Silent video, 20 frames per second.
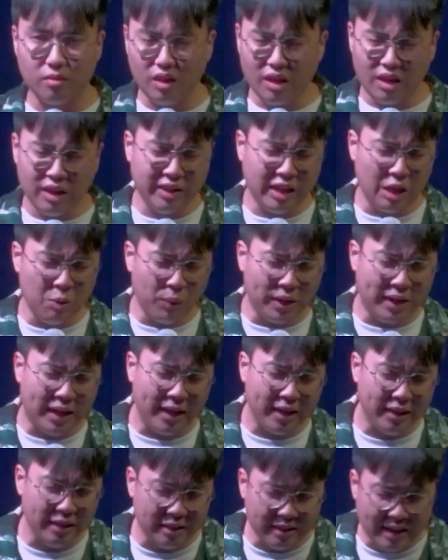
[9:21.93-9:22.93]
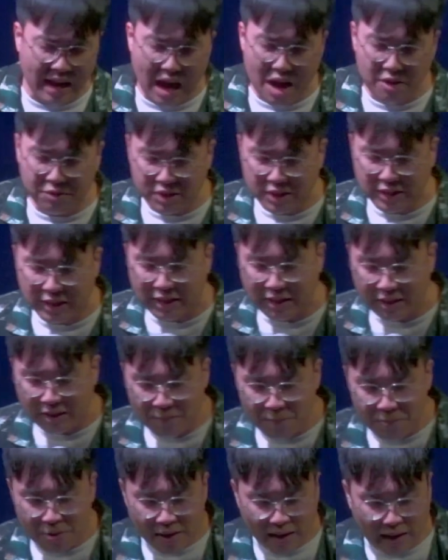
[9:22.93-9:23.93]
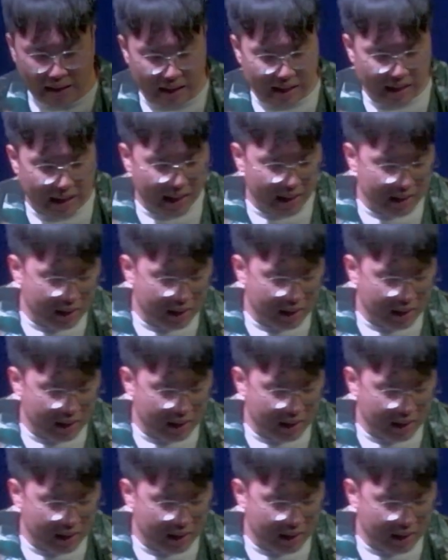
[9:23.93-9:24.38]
again, when I inherited the